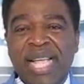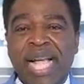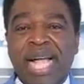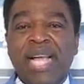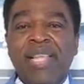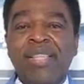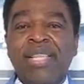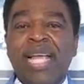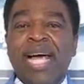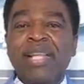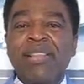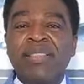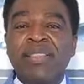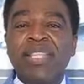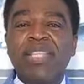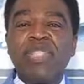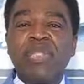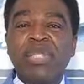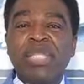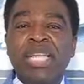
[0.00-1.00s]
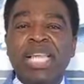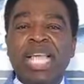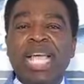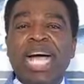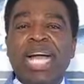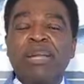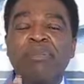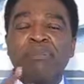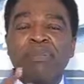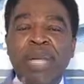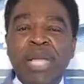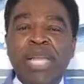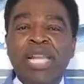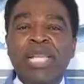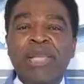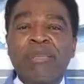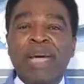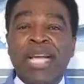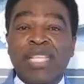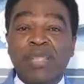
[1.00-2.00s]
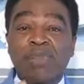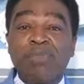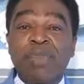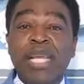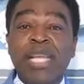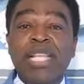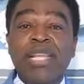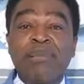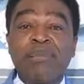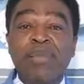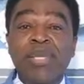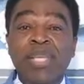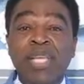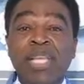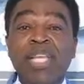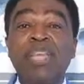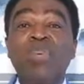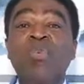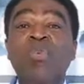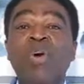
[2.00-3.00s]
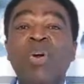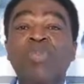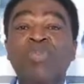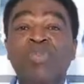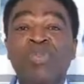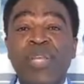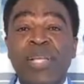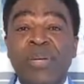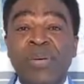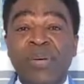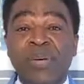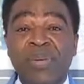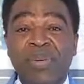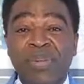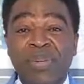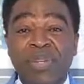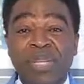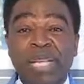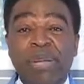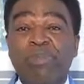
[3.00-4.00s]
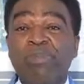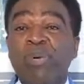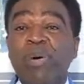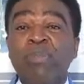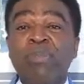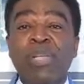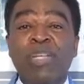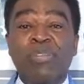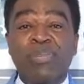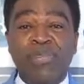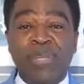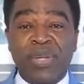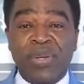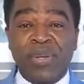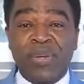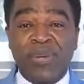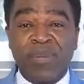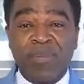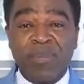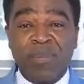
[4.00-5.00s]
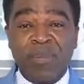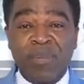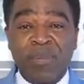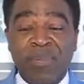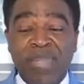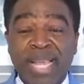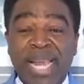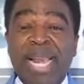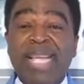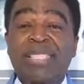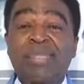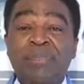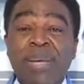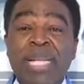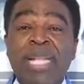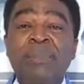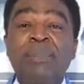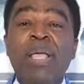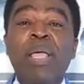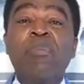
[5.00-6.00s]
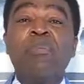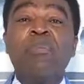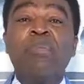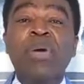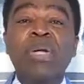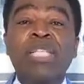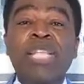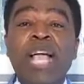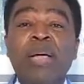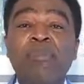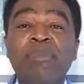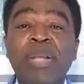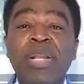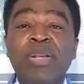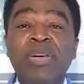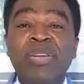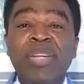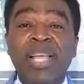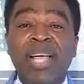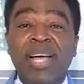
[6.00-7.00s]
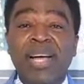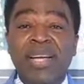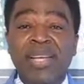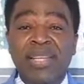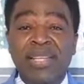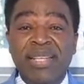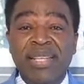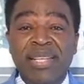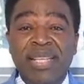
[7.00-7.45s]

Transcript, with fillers: And that thing today had made him, has made him a world figure, a public figure, and has made him a multimillionaire.